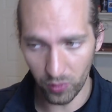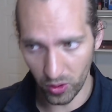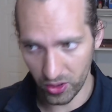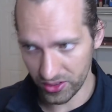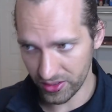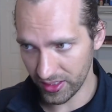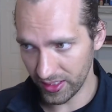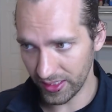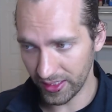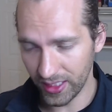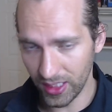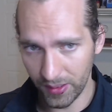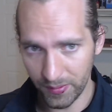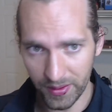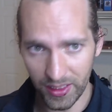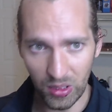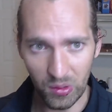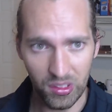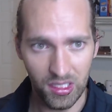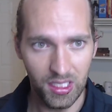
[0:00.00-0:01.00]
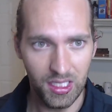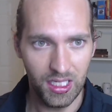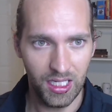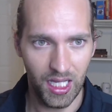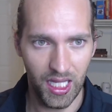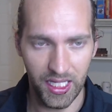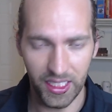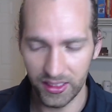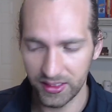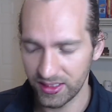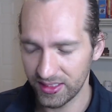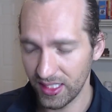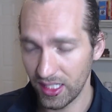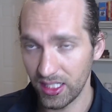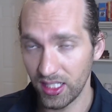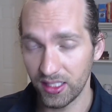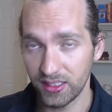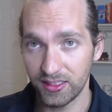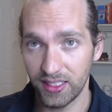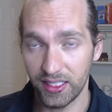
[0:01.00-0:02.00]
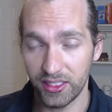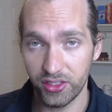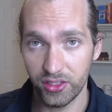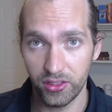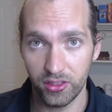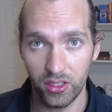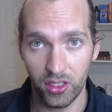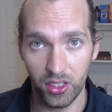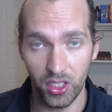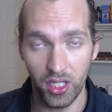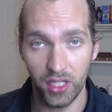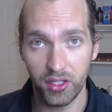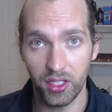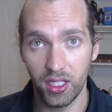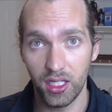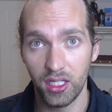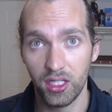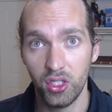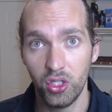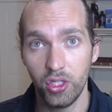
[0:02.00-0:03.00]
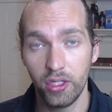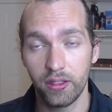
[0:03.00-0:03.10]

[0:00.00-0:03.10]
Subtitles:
is going to come out. I think the